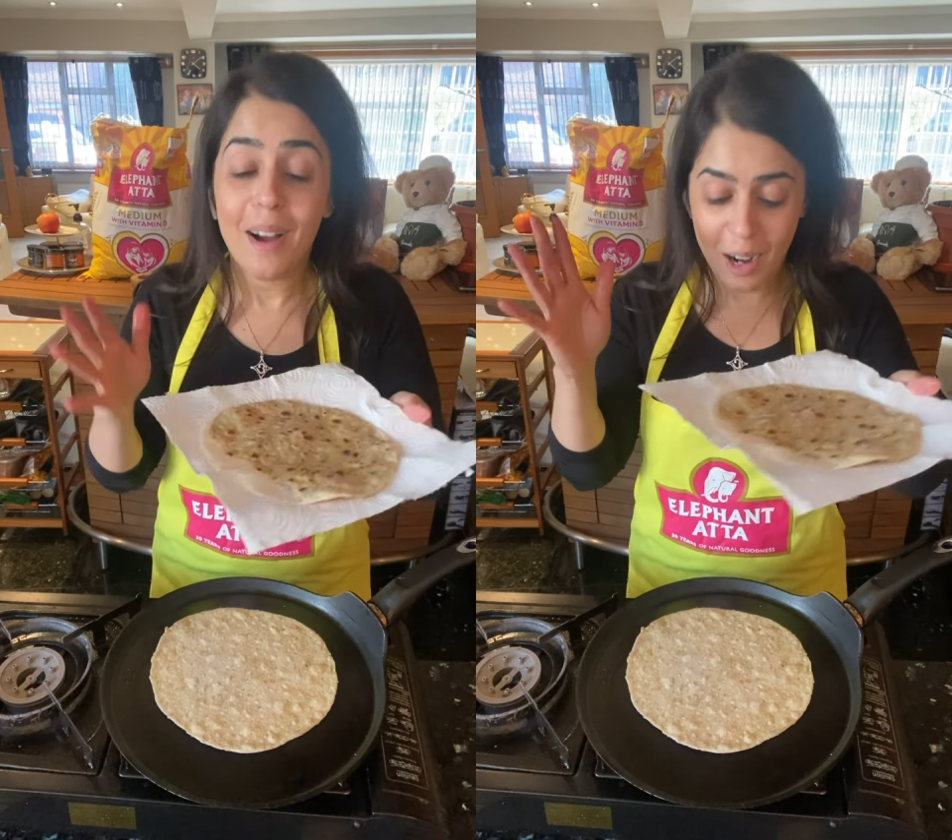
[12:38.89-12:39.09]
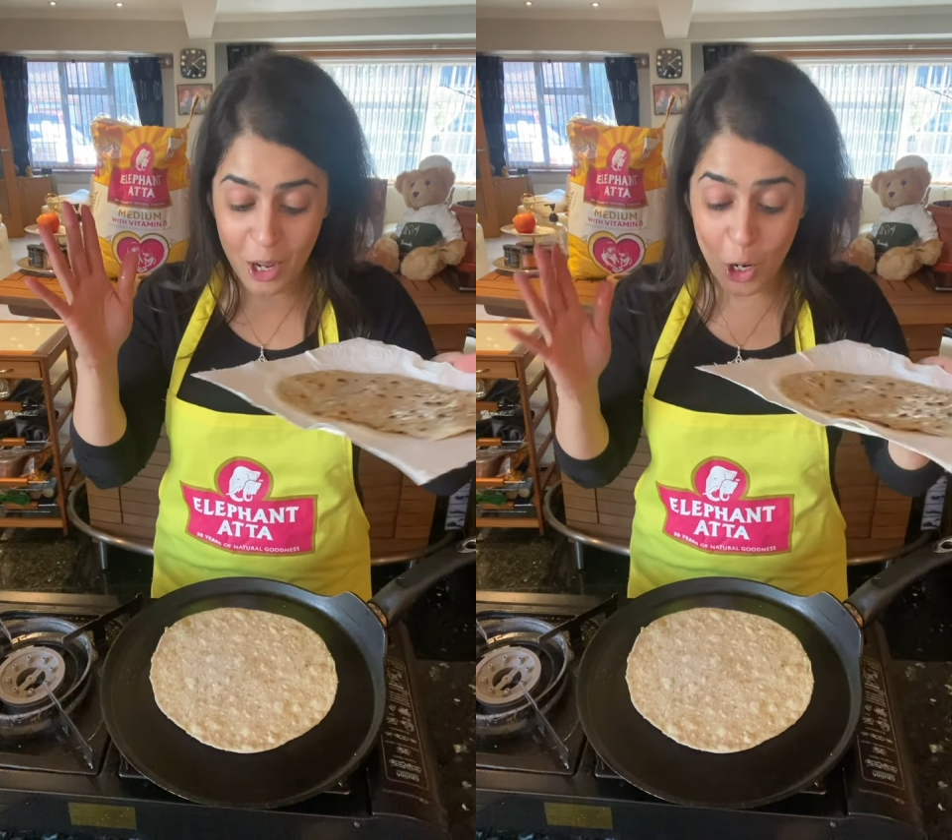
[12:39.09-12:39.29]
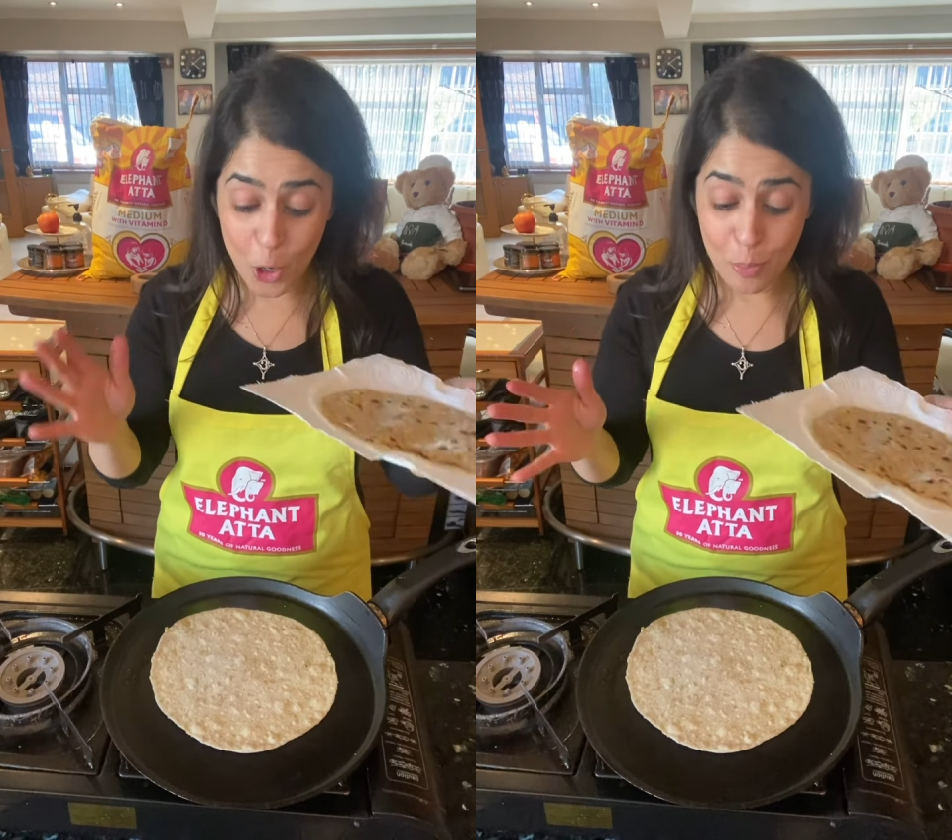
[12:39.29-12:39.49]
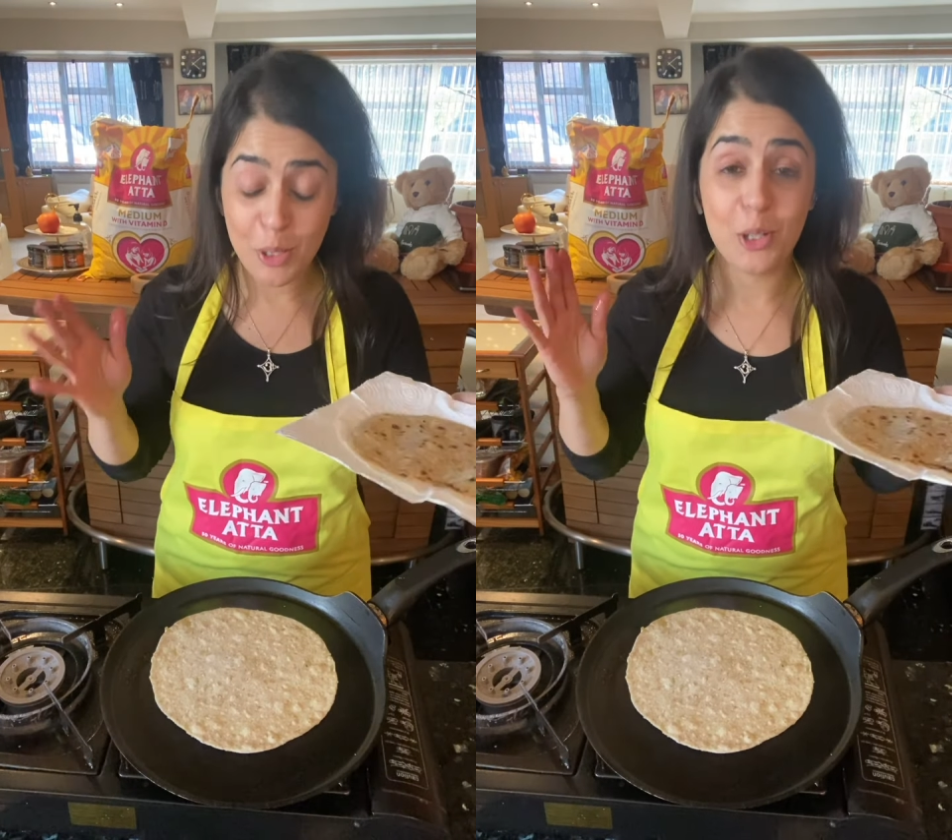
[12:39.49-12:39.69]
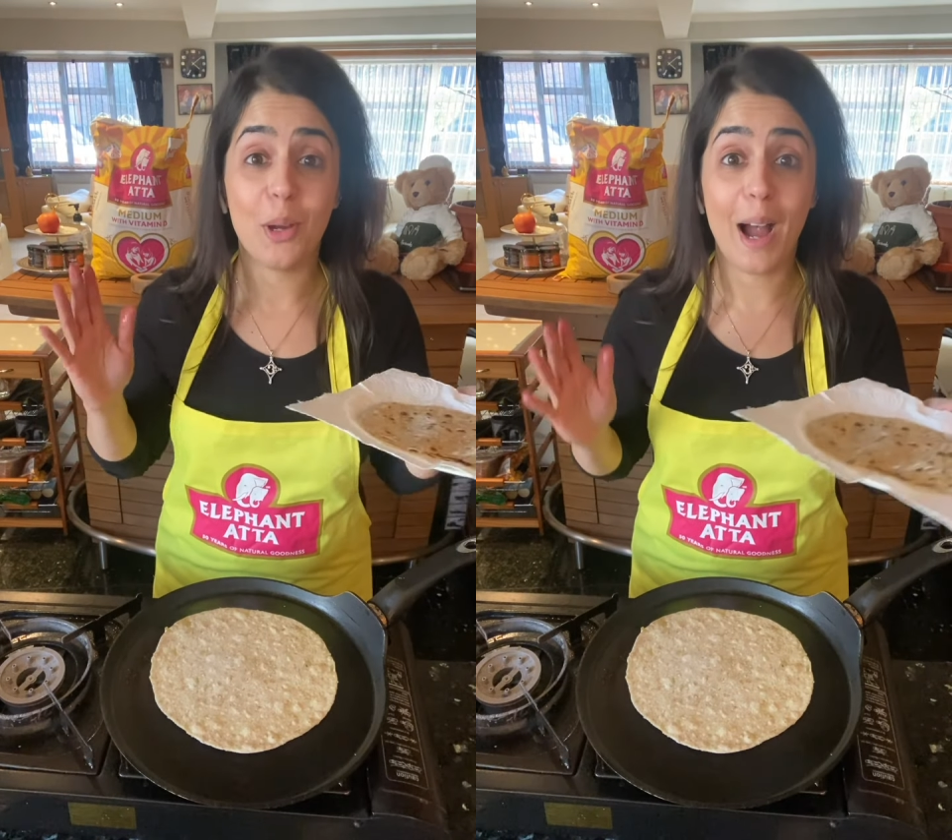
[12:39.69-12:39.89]
I hope
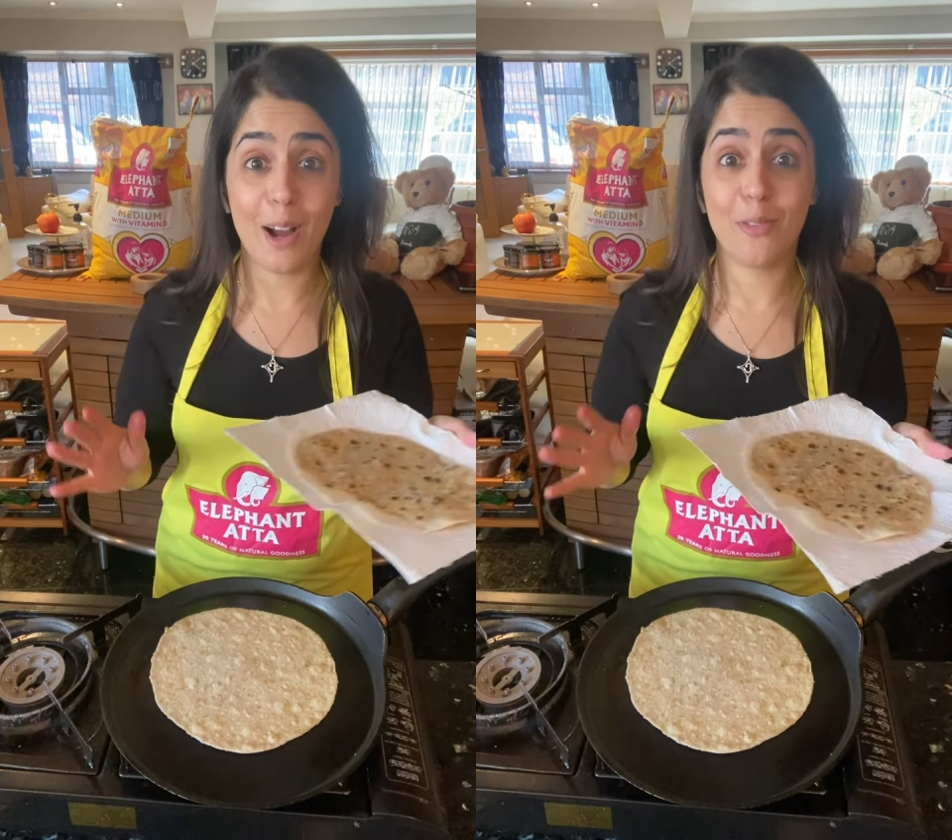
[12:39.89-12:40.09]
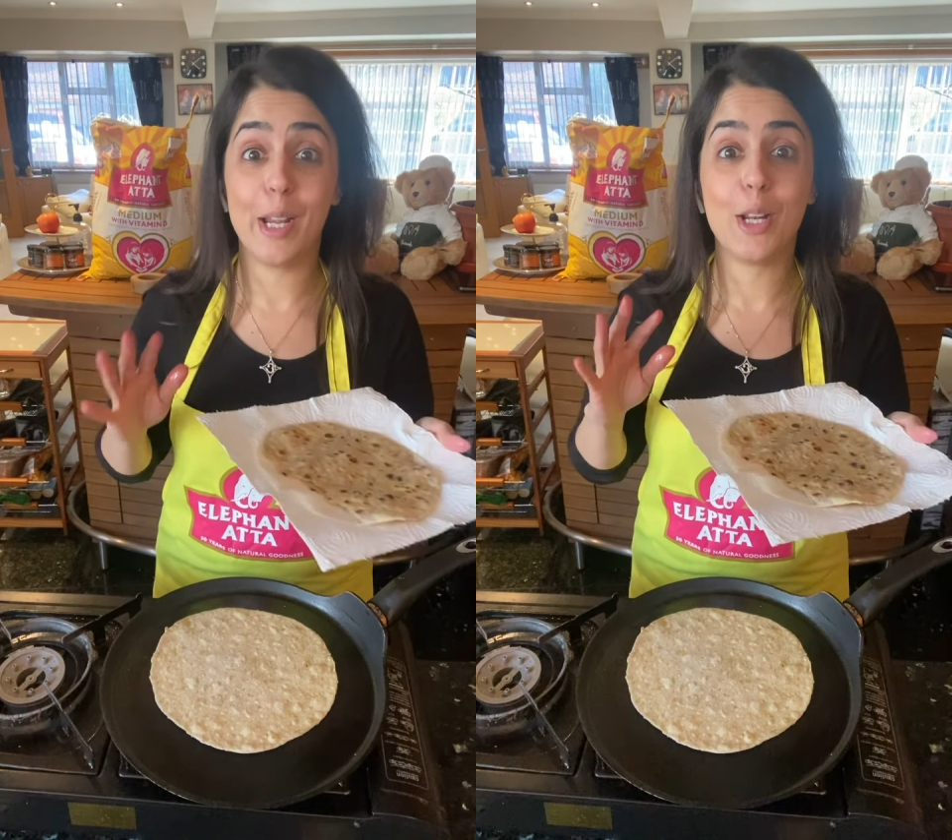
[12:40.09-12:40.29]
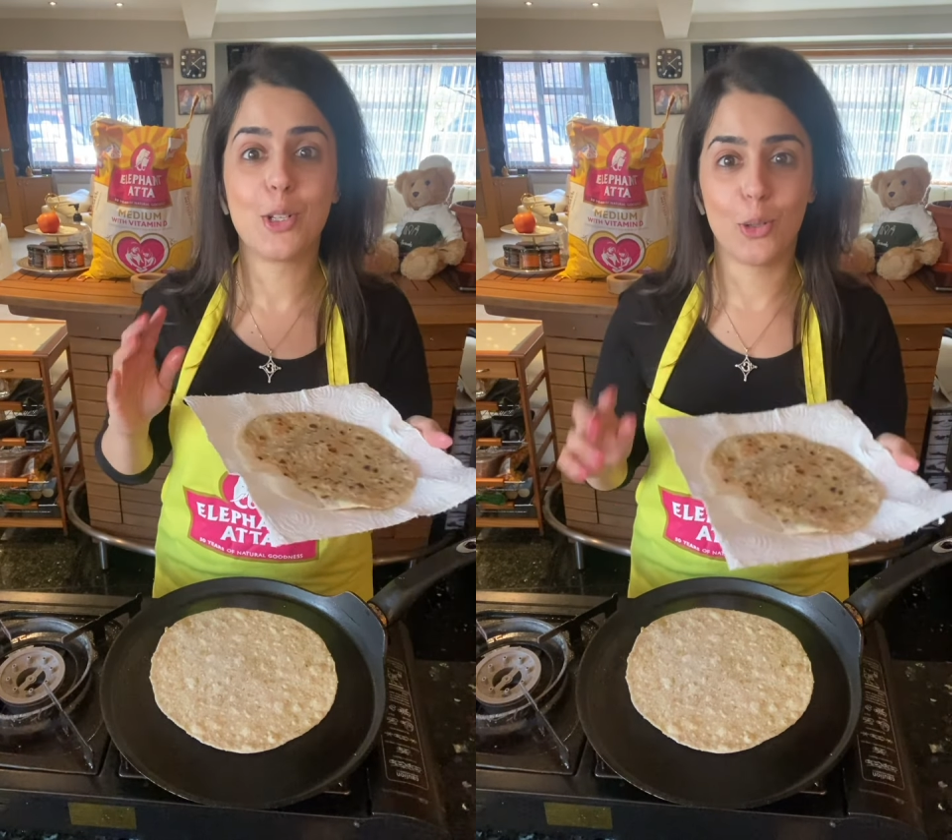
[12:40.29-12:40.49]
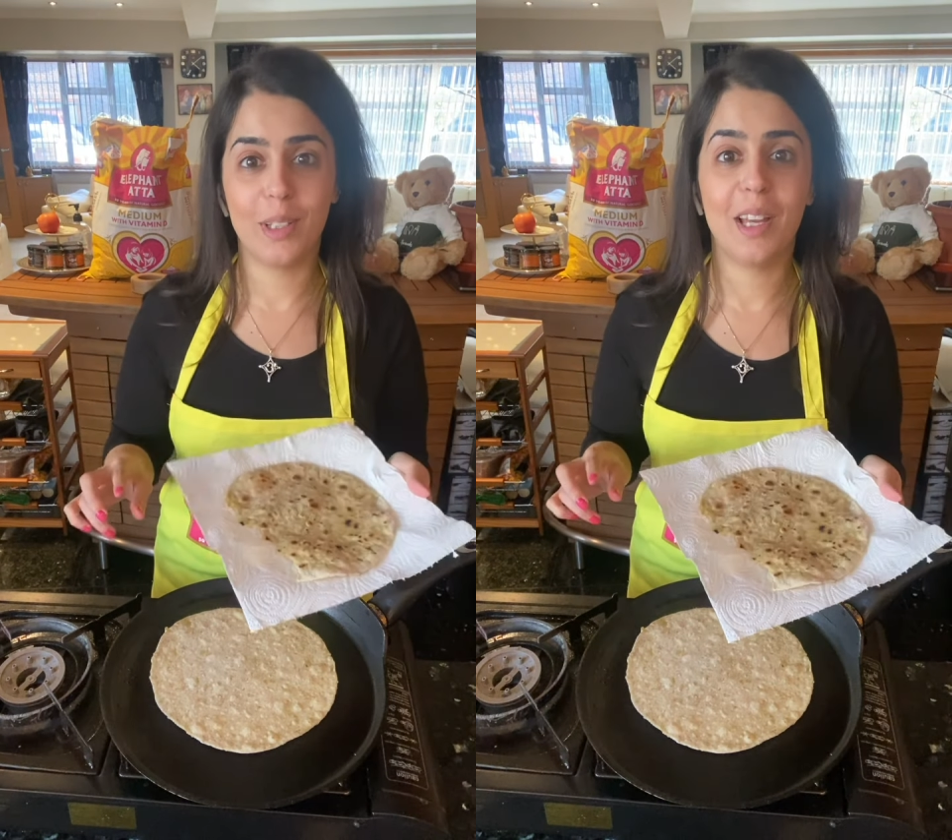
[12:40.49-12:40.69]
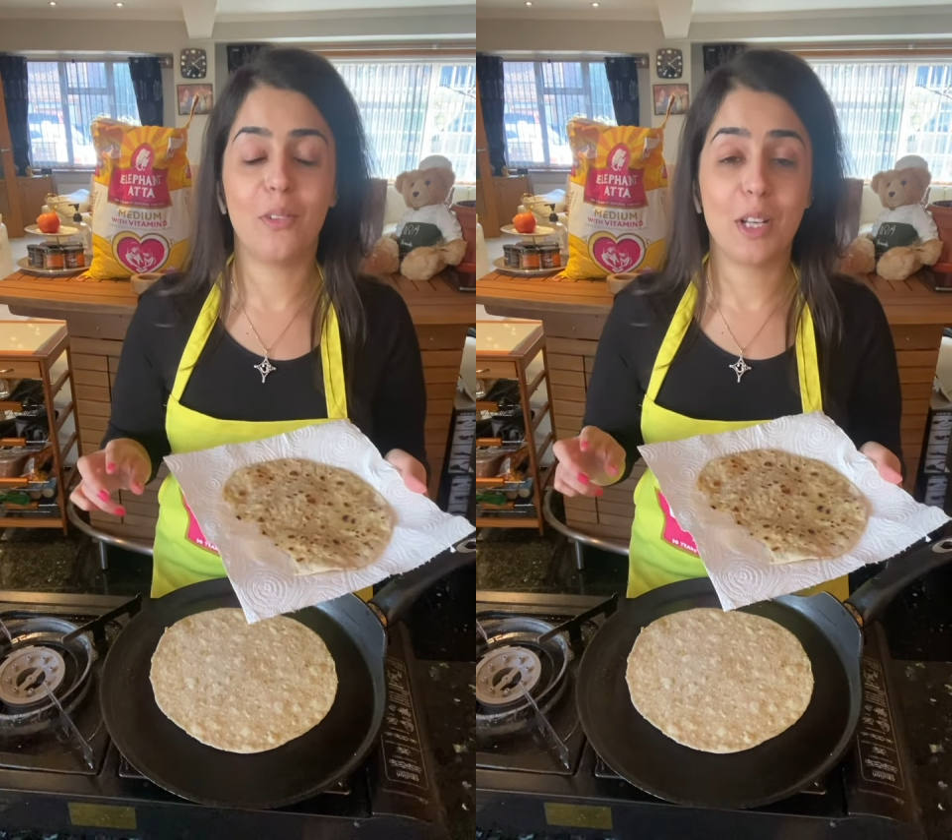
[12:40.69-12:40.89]
you have enjoyed
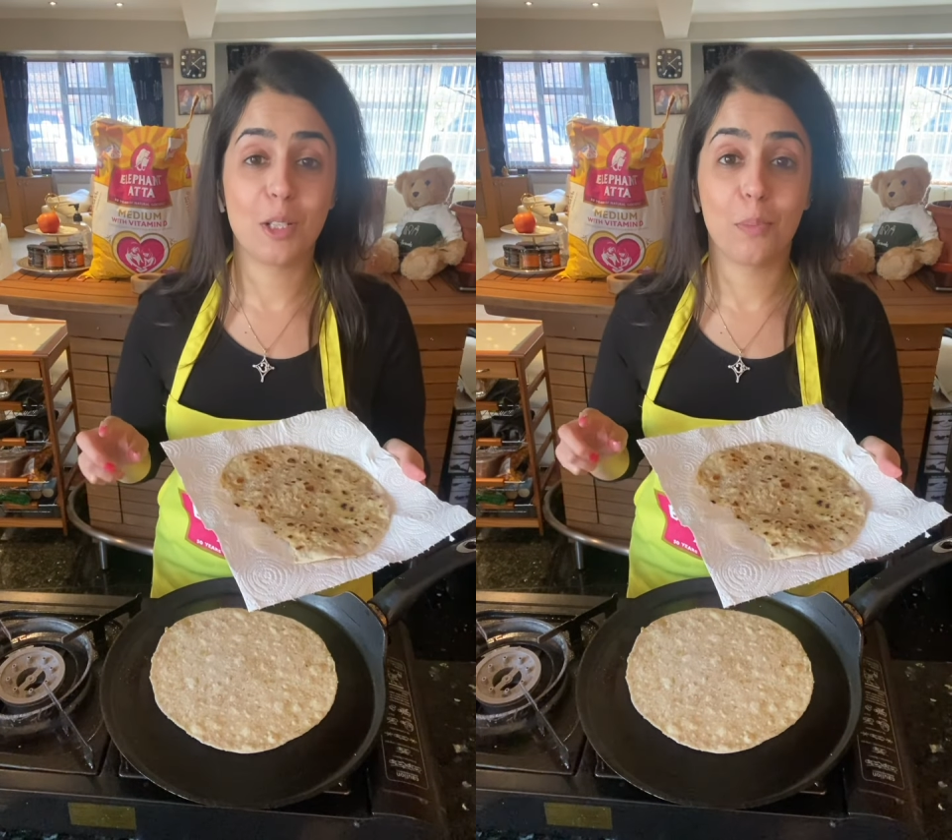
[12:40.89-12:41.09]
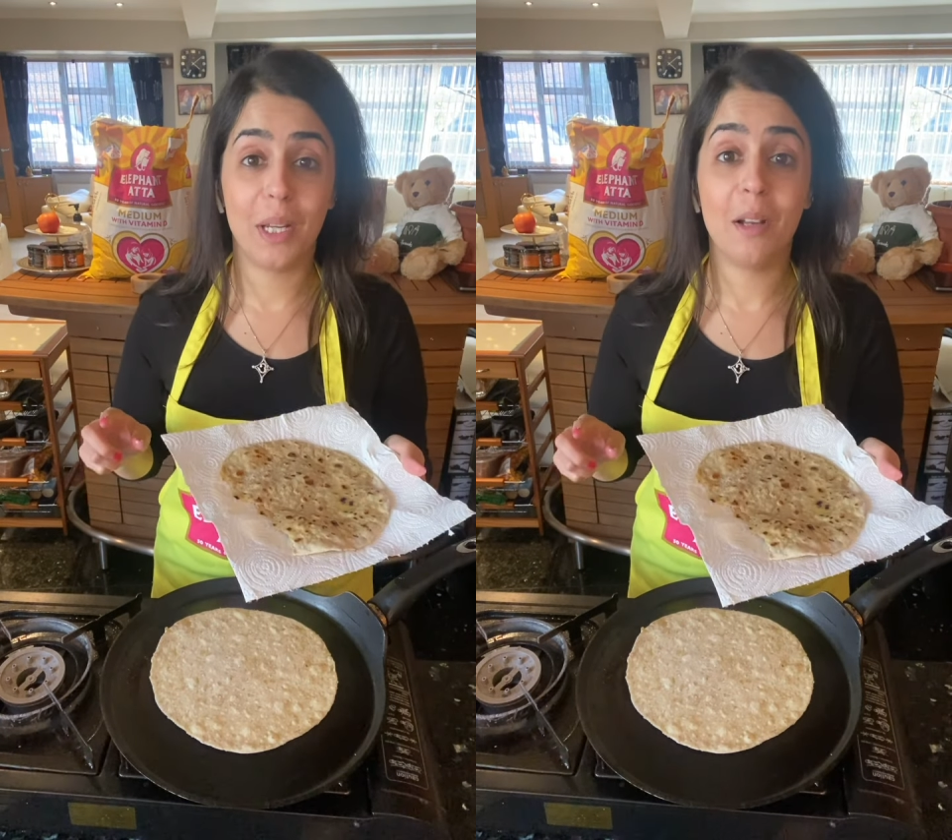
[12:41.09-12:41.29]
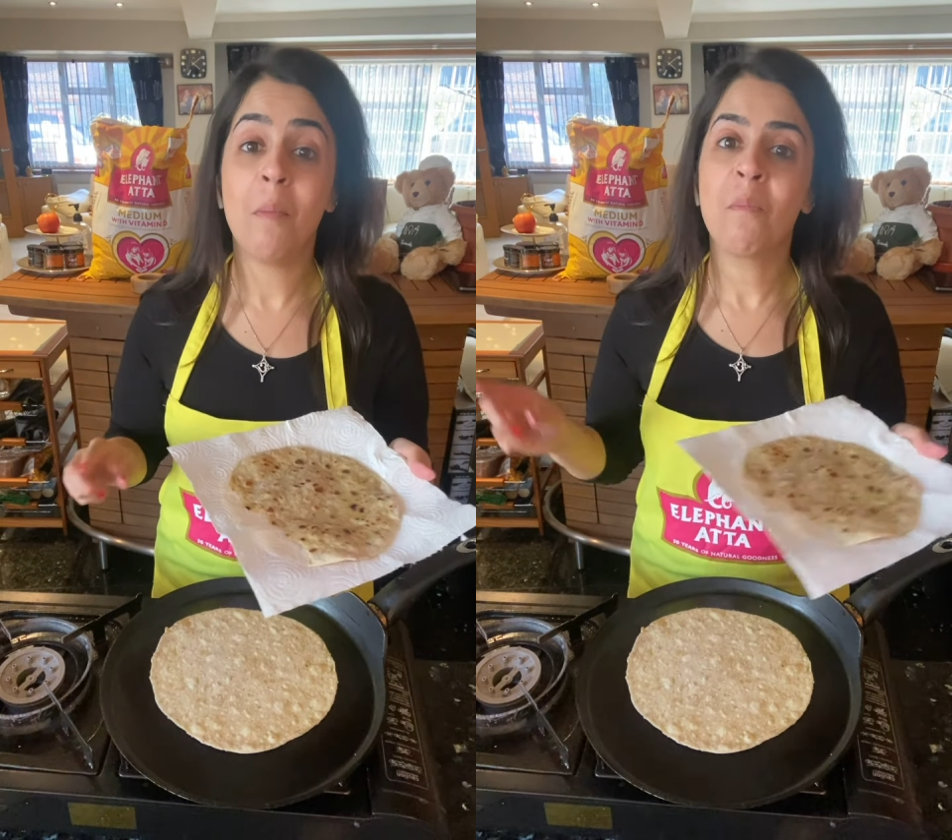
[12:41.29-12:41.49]
that recipe.